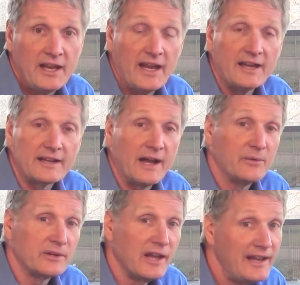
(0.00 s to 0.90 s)
And I
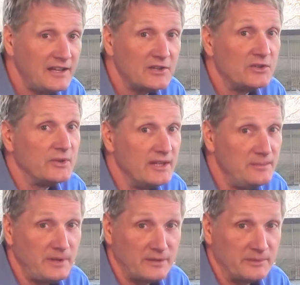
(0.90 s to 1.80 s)
would like you to
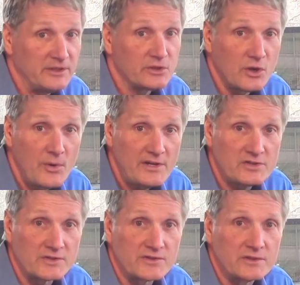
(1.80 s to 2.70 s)
email me your
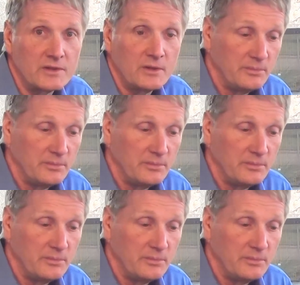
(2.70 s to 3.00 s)
questions,